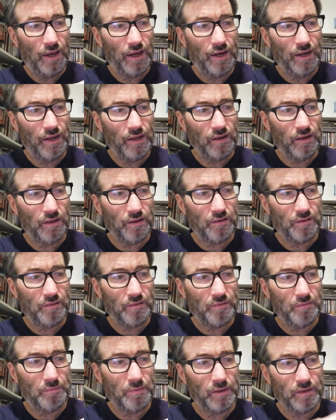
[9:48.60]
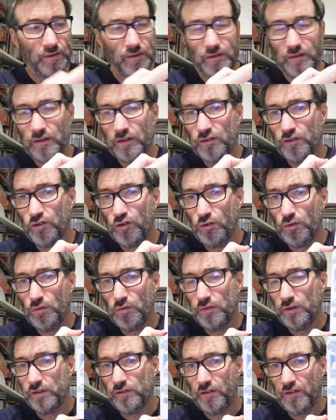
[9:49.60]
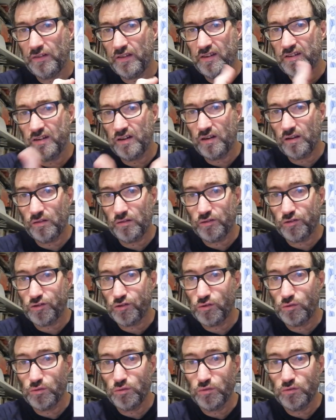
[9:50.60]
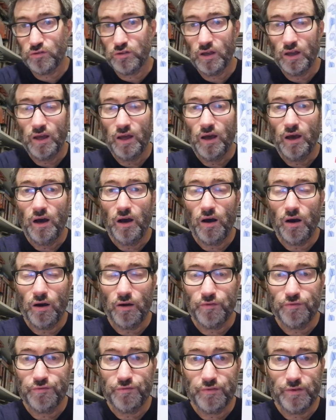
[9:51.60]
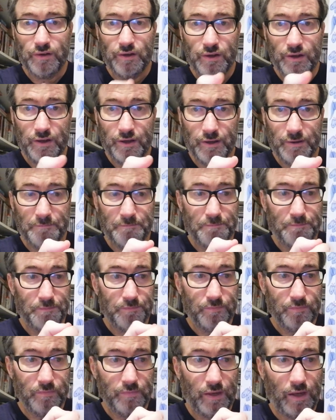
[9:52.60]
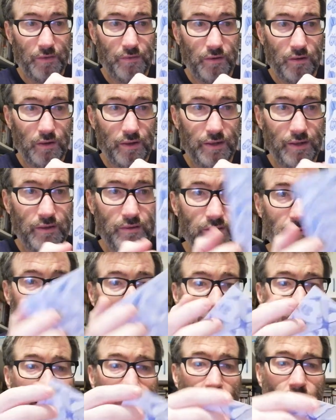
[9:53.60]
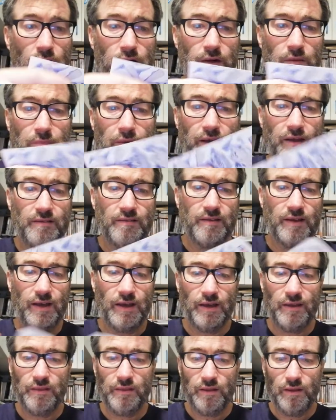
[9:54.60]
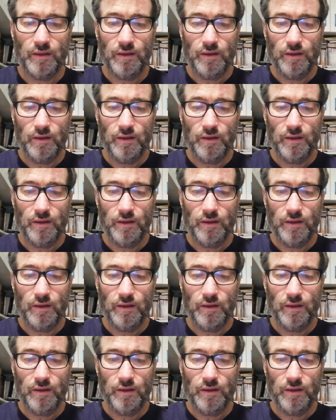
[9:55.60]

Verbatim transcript: in English, but the the traditional shoes of um, Netherlands, and on the backside